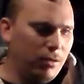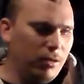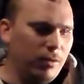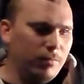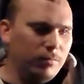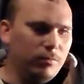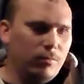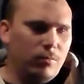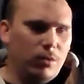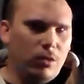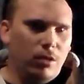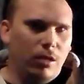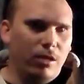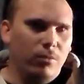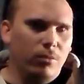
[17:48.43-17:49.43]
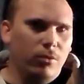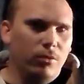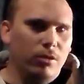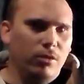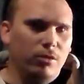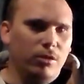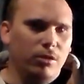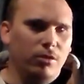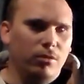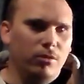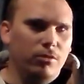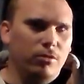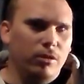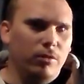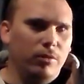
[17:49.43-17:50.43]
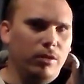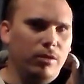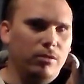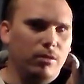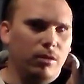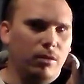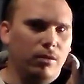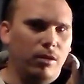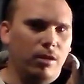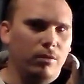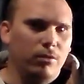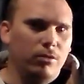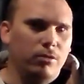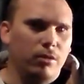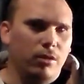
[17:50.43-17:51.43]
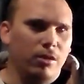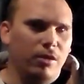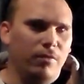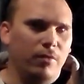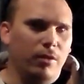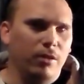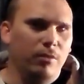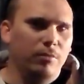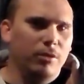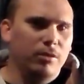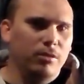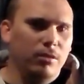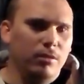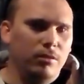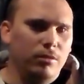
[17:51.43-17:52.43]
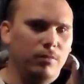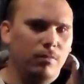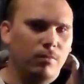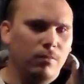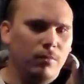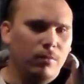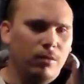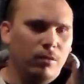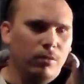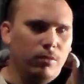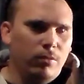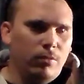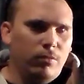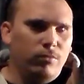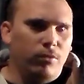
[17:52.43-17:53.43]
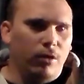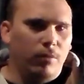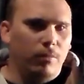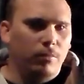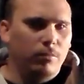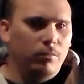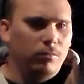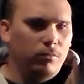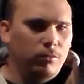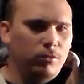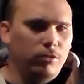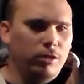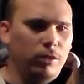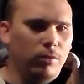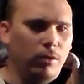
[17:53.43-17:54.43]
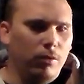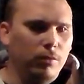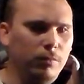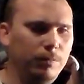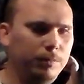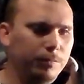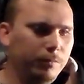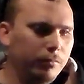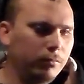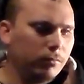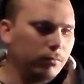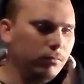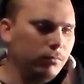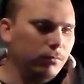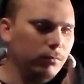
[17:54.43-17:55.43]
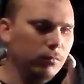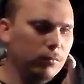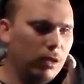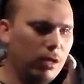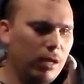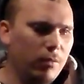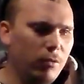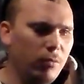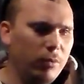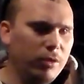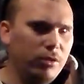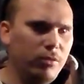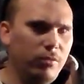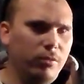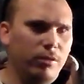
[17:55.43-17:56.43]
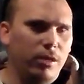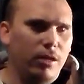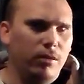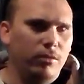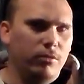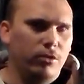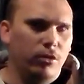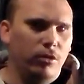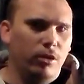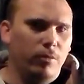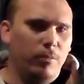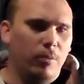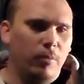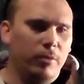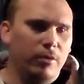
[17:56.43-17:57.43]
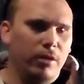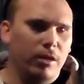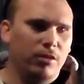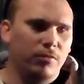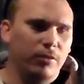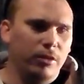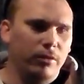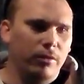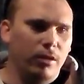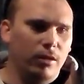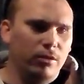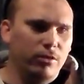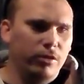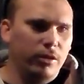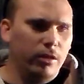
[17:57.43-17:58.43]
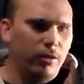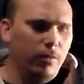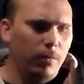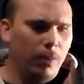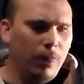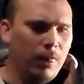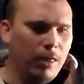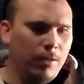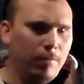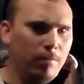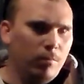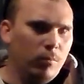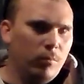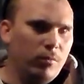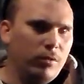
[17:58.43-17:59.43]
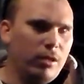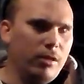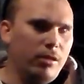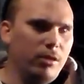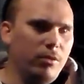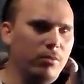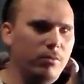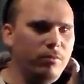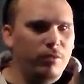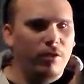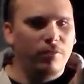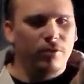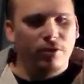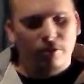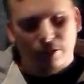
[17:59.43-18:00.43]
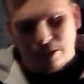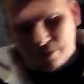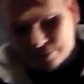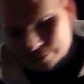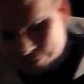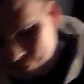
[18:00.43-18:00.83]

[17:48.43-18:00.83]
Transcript: I will continue the series on how to start your vending business from zero. I will be doing that, so that'll probably be the next video you guys see out. Thank you. Have a good day.